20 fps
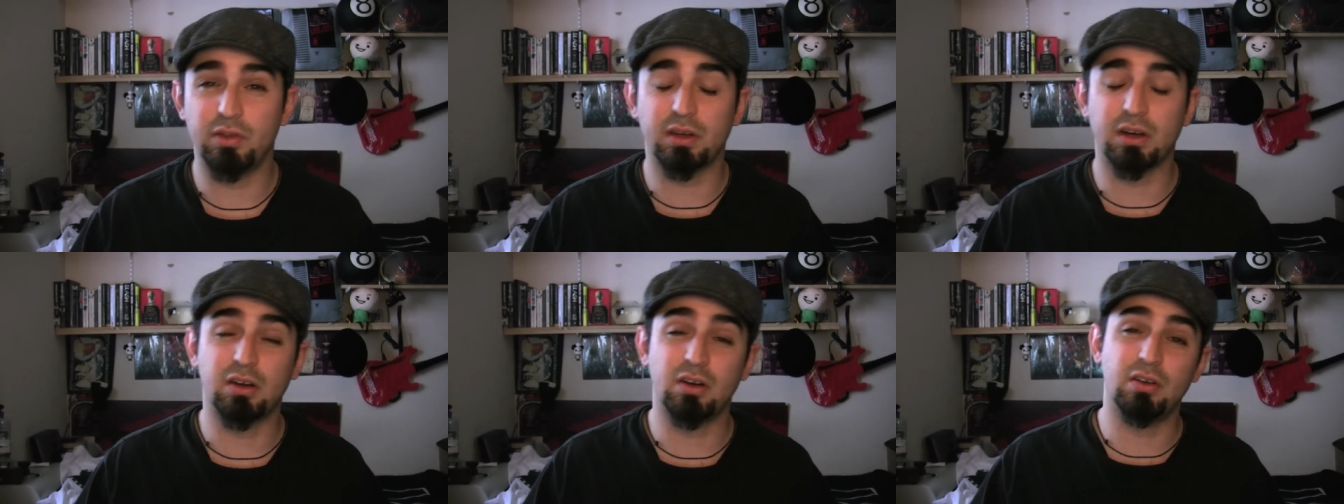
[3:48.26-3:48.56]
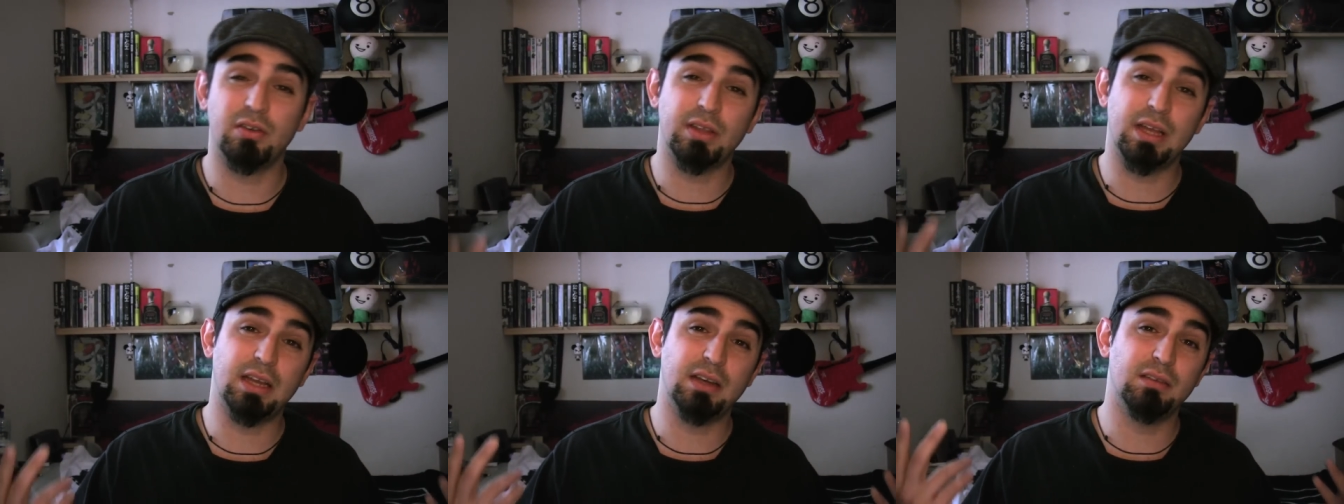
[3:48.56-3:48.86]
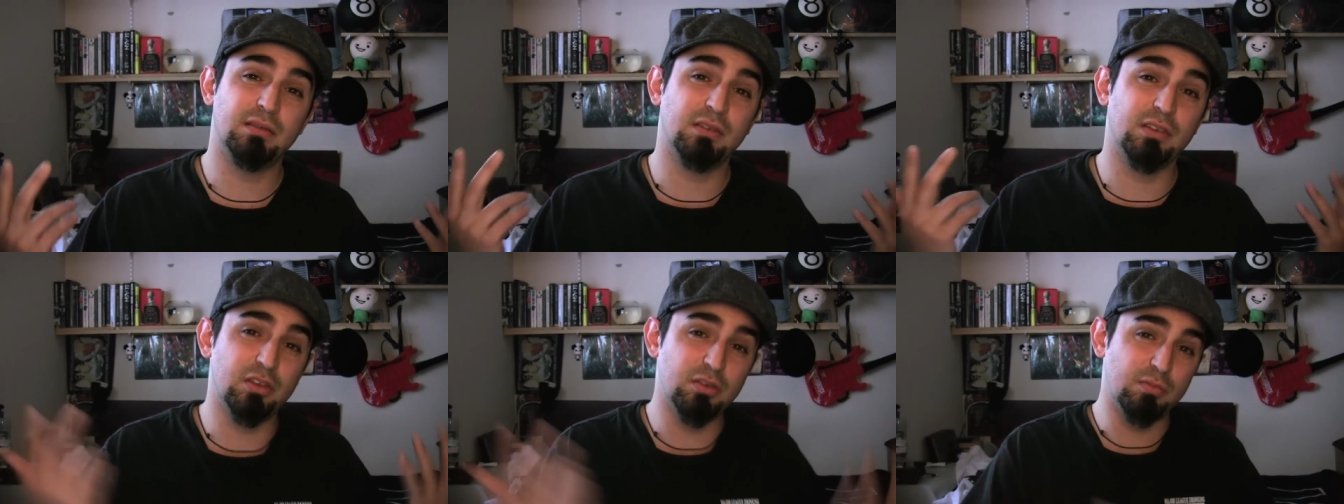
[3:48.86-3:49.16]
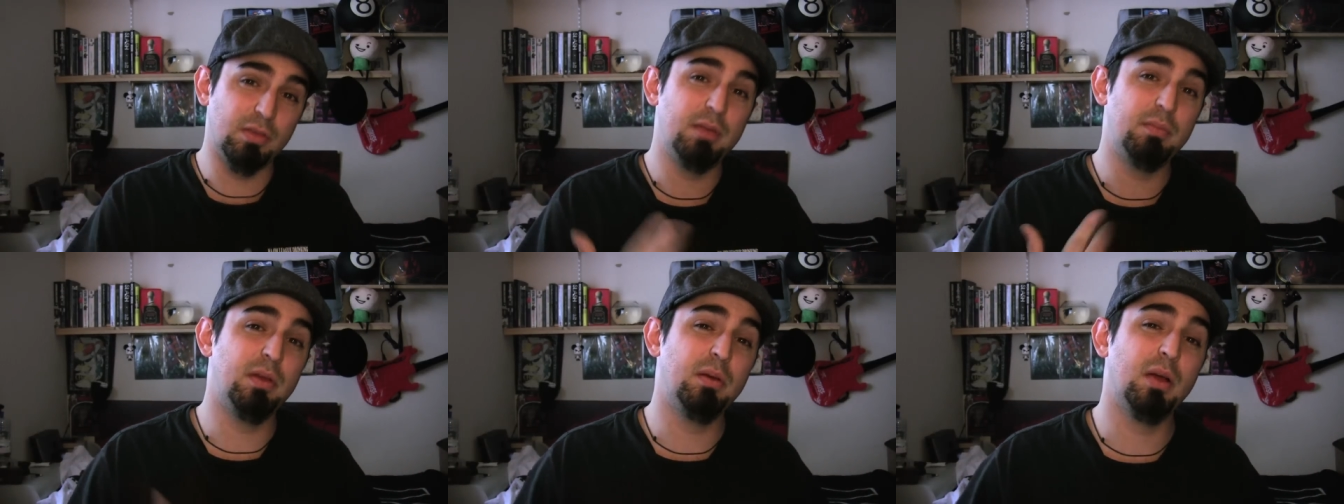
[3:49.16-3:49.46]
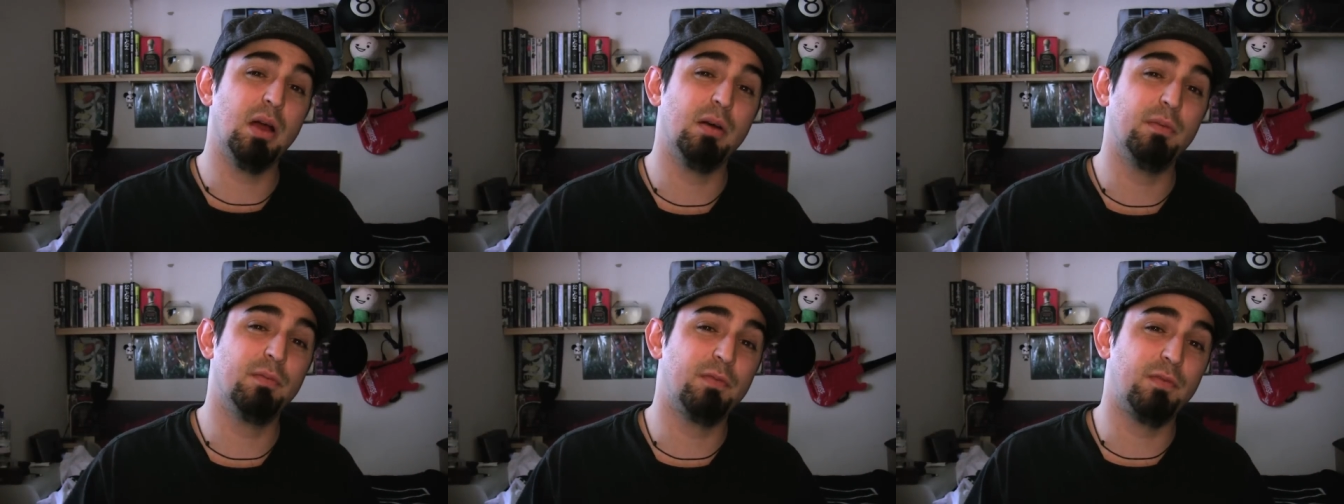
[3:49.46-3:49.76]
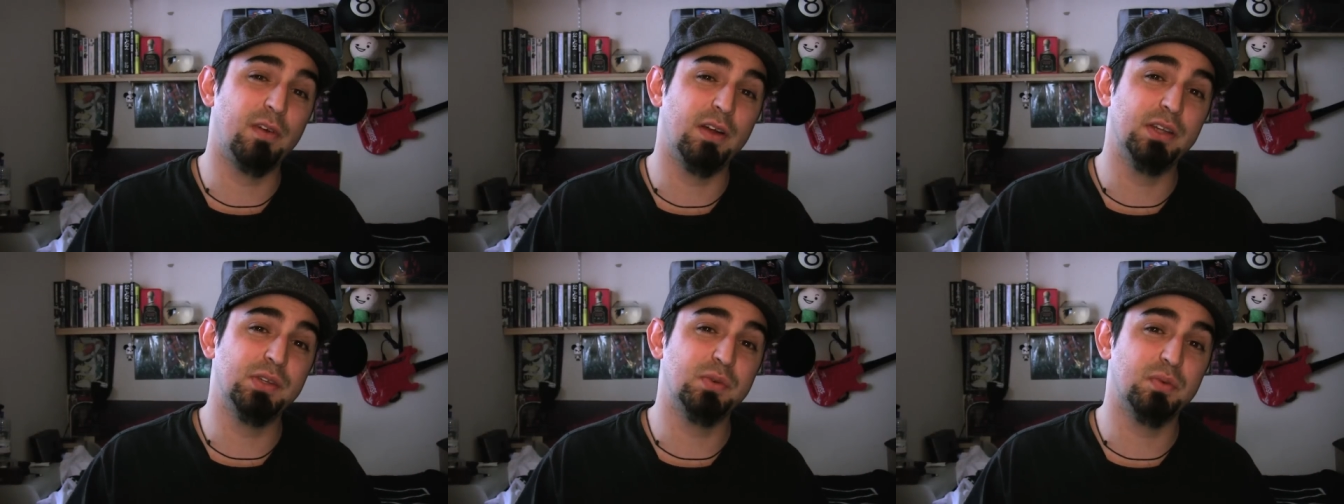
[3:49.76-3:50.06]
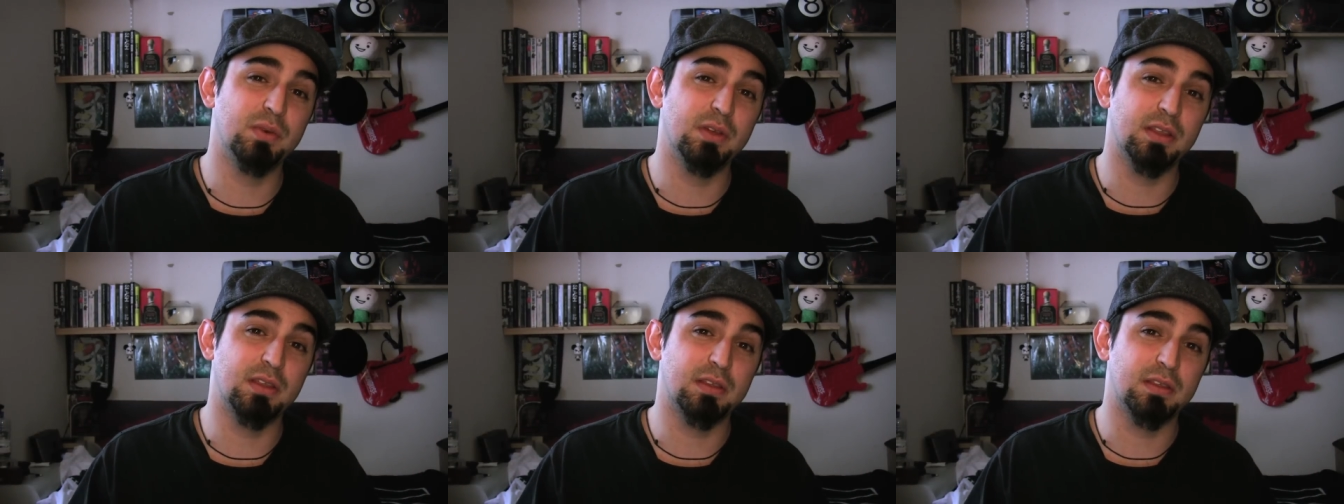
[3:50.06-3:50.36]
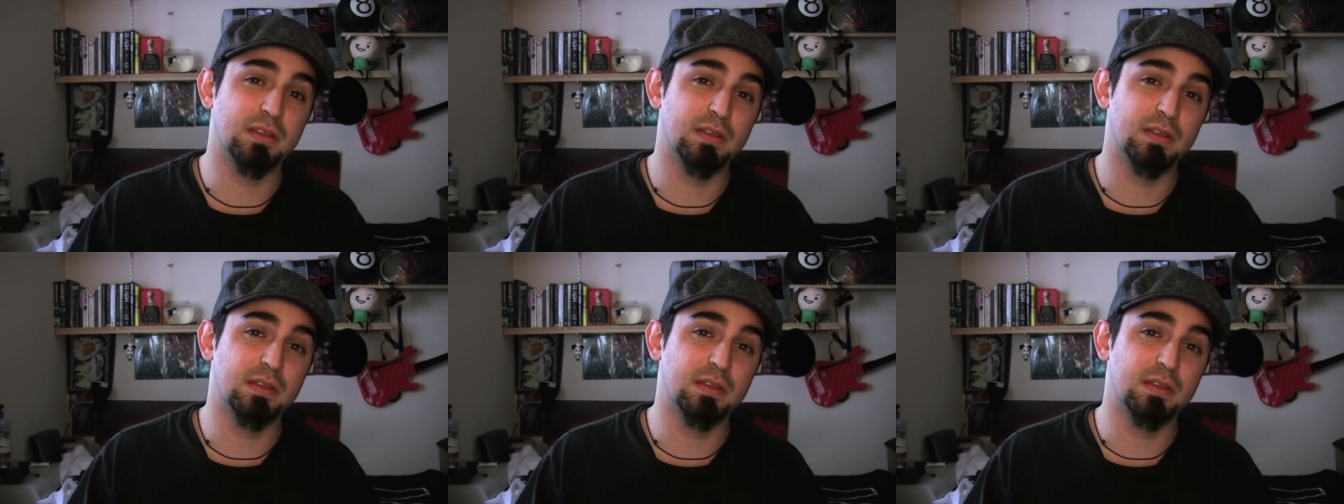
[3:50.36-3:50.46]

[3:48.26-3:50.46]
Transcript: the girl that you may become friends with